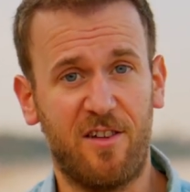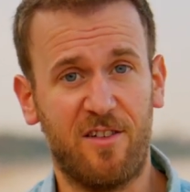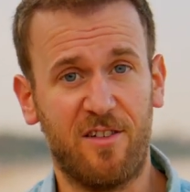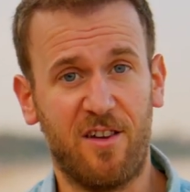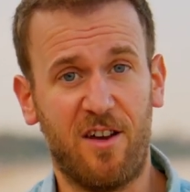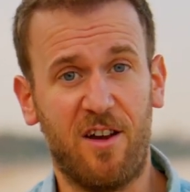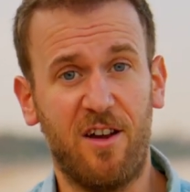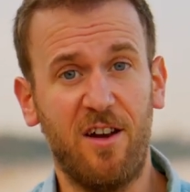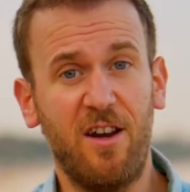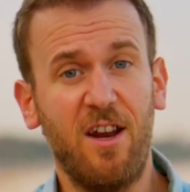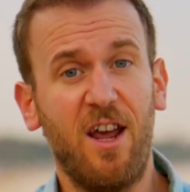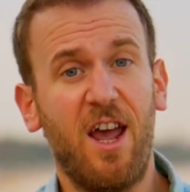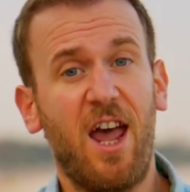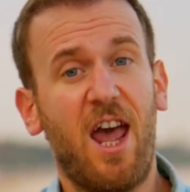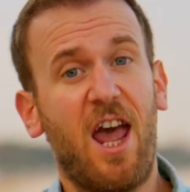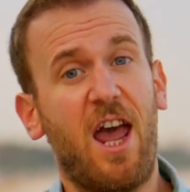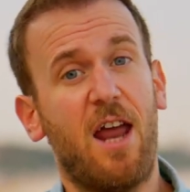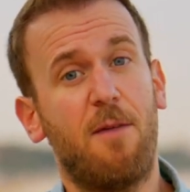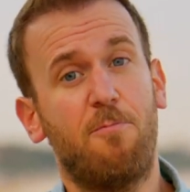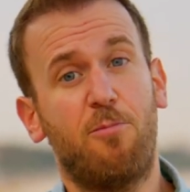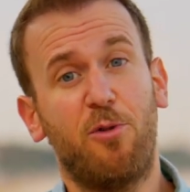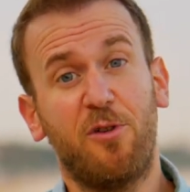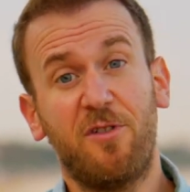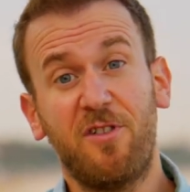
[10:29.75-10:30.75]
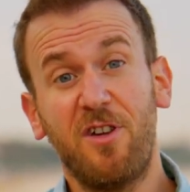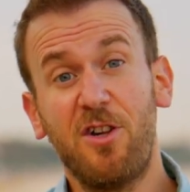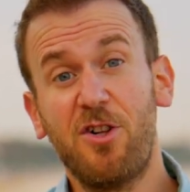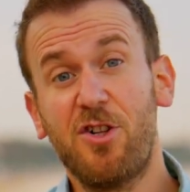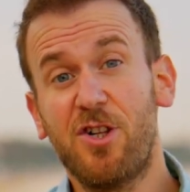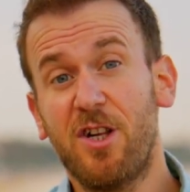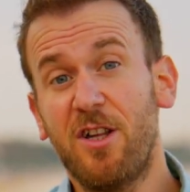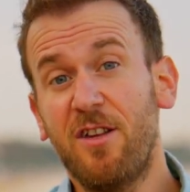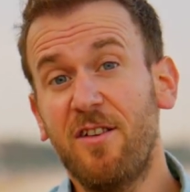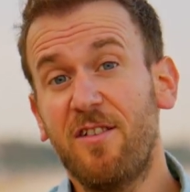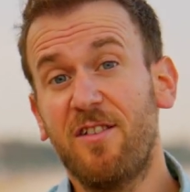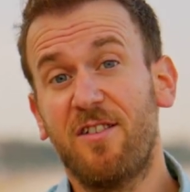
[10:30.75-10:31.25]
design and
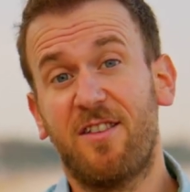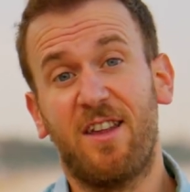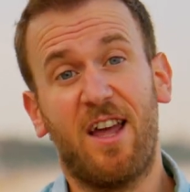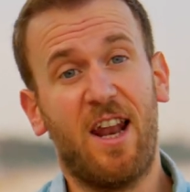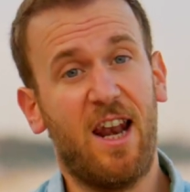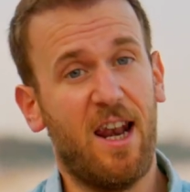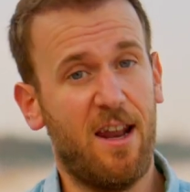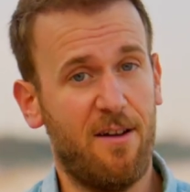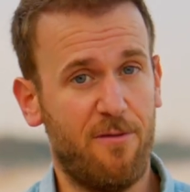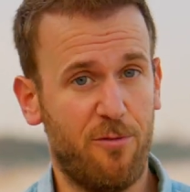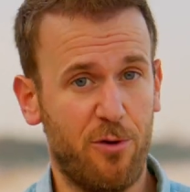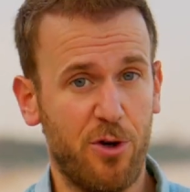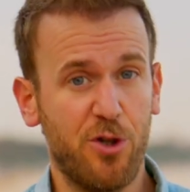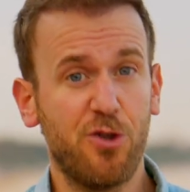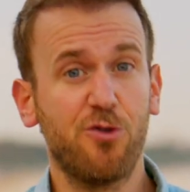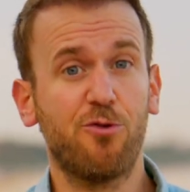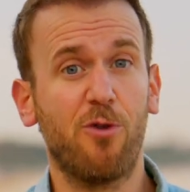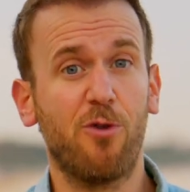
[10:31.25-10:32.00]
positions that leverage